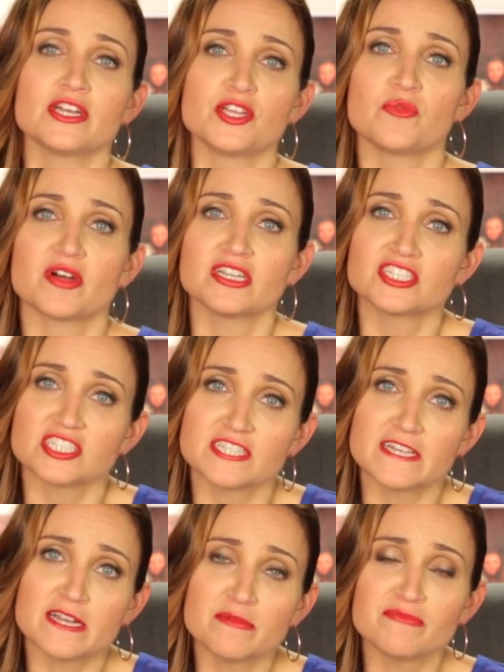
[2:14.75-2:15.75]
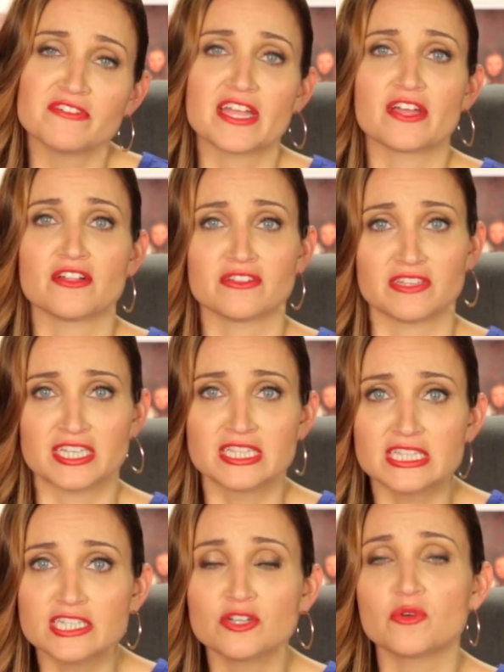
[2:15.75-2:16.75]
You want to just let them fail
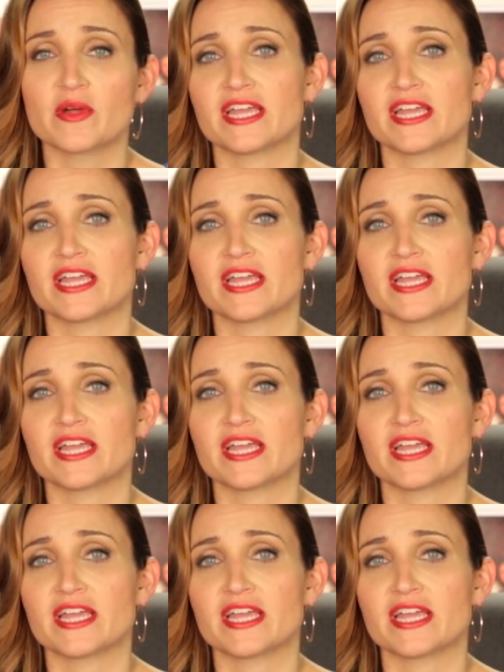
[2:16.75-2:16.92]
in little